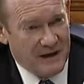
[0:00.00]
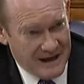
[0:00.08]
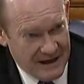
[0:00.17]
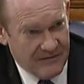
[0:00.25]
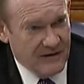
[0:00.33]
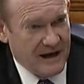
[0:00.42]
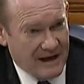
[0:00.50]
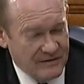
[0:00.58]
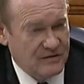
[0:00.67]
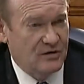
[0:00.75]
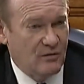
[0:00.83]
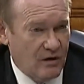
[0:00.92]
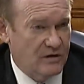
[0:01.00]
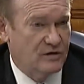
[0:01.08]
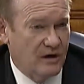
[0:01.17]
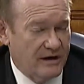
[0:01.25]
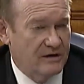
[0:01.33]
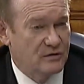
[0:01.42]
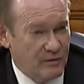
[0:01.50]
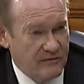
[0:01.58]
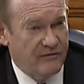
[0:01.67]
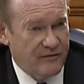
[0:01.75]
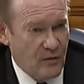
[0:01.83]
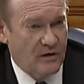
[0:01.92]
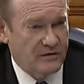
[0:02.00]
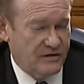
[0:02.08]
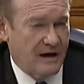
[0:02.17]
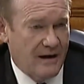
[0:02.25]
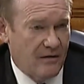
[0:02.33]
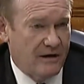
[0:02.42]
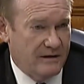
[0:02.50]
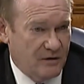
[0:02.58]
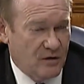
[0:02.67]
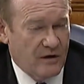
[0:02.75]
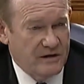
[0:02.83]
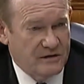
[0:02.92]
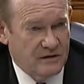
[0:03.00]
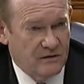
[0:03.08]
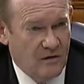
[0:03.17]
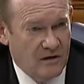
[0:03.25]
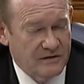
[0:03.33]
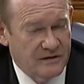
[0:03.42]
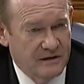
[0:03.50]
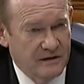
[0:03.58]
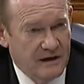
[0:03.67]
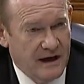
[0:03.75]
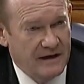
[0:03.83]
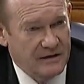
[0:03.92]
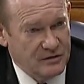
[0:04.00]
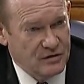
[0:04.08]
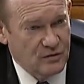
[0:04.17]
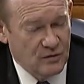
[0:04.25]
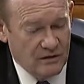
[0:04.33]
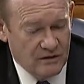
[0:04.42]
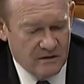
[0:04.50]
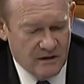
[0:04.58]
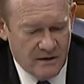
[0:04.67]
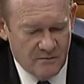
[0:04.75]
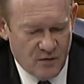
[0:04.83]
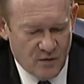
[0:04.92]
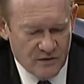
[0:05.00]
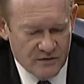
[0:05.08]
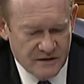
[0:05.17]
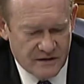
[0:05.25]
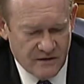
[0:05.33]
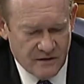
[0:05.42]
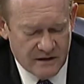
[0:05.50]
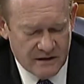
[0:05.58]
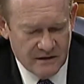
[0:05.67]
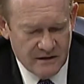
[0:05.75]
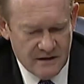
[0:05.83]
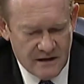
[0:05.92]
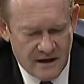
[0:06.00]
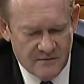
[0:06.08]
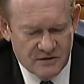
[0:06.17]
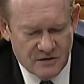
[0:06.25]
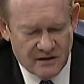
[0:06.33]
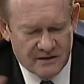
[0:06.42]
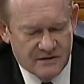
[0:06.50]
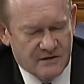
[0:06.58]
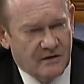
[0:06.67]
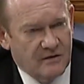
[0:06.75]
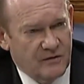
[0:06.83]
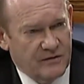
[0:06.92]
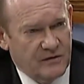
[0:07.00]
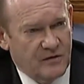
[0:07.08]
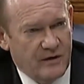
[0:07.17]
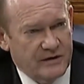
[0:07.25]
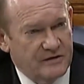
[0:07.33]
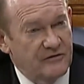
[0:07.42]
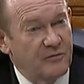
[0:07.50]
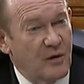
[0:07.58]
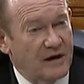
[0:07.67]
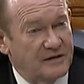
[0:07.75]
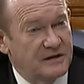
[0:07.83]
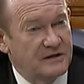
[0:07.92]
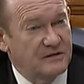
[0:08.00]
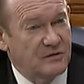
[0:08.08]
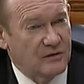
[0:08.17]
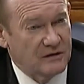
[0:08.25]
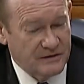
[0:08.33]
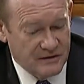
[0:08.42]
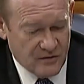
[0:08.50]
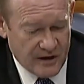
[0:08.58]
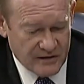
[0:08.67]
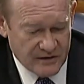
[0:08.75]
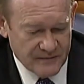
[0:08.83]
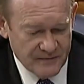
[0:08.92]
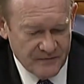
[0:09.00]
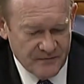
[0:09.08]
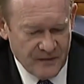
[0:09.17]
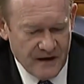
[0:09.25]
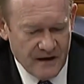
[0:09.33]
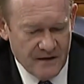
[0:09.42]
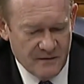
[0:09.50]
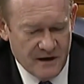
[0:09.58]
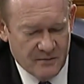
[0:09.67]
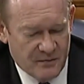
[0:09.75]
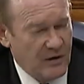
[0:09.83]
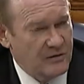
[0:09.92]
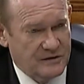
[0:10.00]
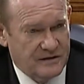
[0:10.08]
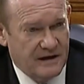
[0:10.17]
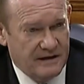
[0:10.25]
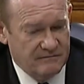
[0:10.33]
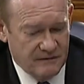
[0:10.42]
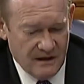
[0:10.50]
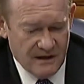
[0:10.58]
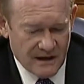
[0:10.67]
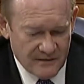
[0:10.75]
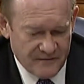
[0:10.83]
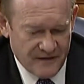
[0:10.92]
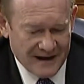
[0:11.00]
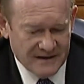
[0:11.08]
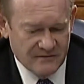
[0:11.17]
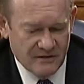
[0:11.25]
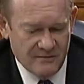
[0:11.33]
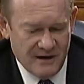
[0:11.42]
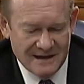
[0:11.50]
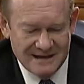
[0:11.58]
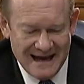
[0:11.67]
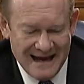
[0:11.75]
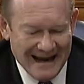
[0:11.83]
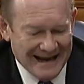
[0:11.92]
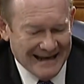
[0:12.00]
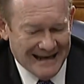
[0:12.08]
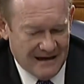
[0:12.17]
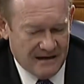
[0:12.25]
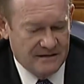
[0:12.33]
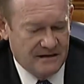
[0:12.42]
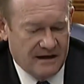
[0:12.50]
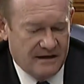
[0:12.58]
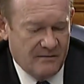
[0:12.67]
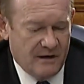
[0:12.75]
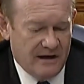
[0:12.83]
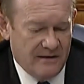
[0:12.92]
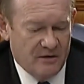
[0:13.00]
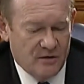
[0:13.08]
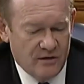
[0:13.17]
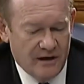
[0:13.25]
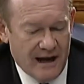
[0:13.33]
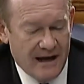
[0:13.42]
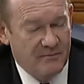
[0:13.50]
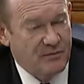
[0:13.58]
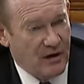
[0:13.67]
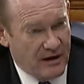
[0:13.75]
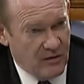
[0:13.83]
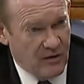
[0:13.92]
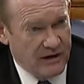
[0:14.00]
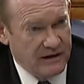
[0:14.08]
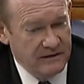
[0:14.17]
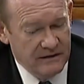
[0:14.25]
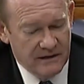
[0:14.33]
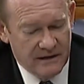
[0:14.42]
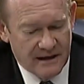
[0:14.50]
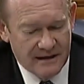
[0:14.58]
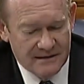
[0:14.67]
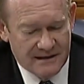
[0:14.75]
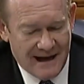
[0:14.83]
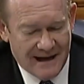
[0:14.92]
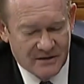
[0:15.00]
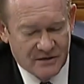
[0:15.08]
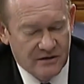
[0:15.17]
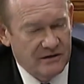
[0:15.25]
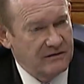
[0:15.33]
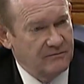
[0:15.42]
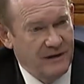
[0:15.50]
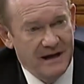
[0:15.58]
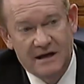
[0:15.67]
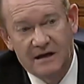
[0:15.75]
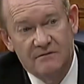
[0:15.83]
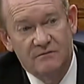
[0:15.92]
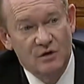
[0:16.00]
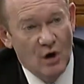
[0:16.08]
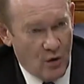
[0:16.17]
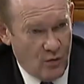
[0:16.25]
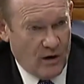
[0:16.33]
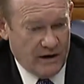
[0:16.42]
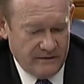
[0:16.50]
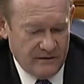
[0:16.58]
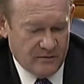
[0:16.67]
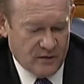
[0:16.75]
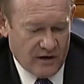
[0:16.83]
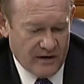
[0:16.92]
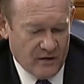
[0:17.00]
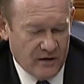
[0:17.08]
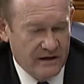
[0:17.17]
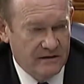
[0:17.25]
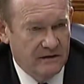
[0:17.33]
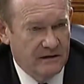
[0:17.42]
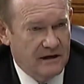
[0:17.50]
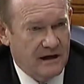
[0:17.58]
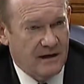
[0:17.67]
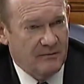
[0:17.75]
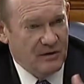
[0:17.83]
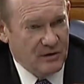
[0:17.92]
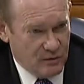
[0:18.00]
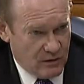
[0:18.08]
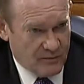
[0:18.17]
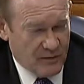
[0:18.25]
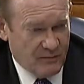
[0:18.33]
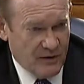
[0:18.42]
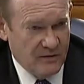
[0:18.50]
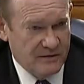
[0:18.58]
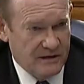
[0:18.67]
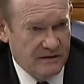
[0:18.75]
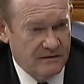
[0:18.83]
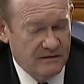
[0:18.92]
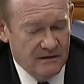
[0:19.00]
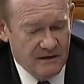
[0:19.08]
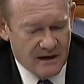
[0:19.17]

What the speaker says: even as you are trying to enforce our immigration laws and ensure border security. So let's start with the question of prosecutorial discretion, an approach that effectively makes any undocumented immigrant a priority is actually making no one a priority. You're proposing